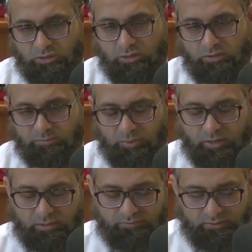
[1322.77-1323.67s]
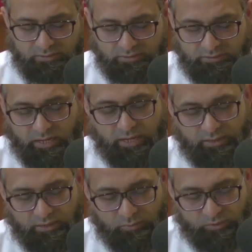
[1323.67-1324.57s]
all part of the
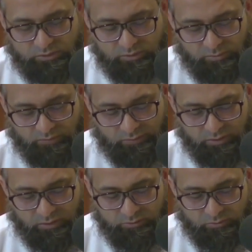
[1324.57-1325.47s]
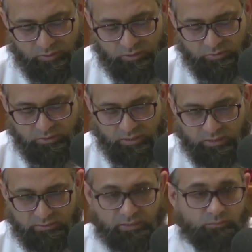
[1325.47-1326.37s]
design and wisdom of Allah subhanahu wa
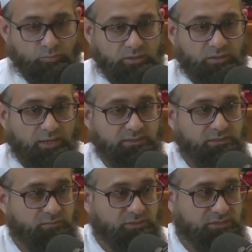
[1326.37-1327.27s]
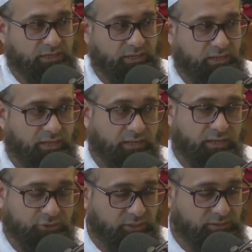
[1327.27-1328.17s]
ta'ala. They realized their mistake.
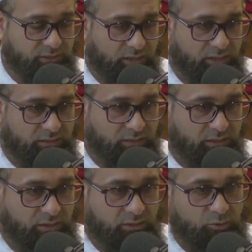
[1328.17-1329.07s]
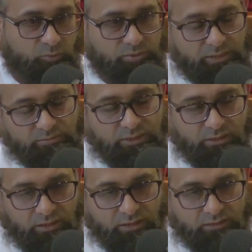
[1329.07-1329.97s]
Unlike shaitan, who blamed it
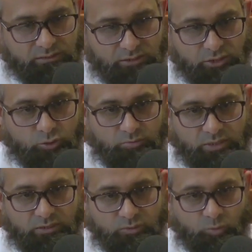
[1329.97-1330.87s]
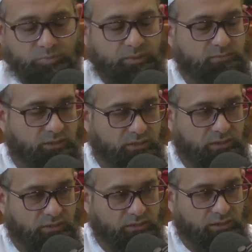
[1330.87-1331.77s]
on the human, who blamed it on
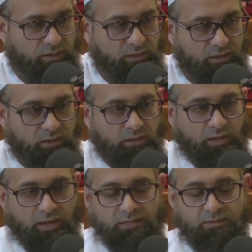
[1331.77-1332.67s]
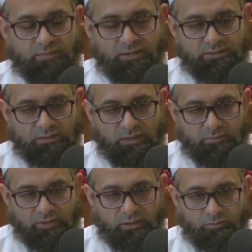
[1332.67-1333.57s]
Allah, Adam alayhi
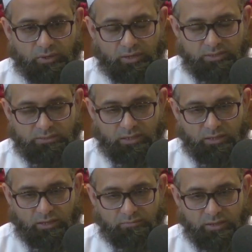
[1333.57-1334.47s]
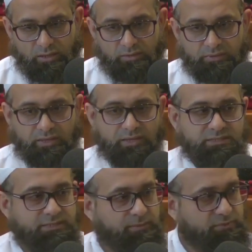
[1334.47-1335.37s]
salam and Hawa alayhi salam, they
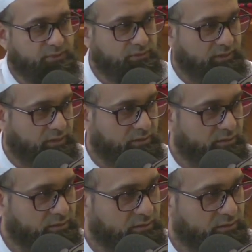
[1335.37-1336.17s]
accepted their